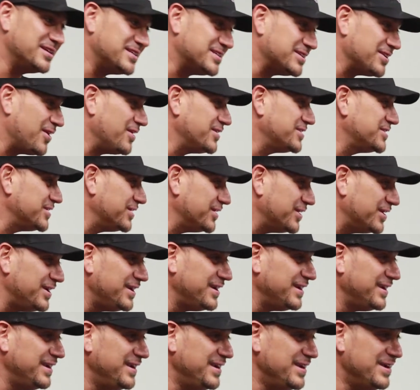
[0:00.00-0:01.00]
start your
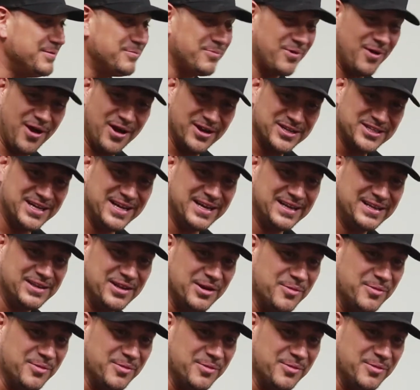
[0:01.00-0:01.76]
project.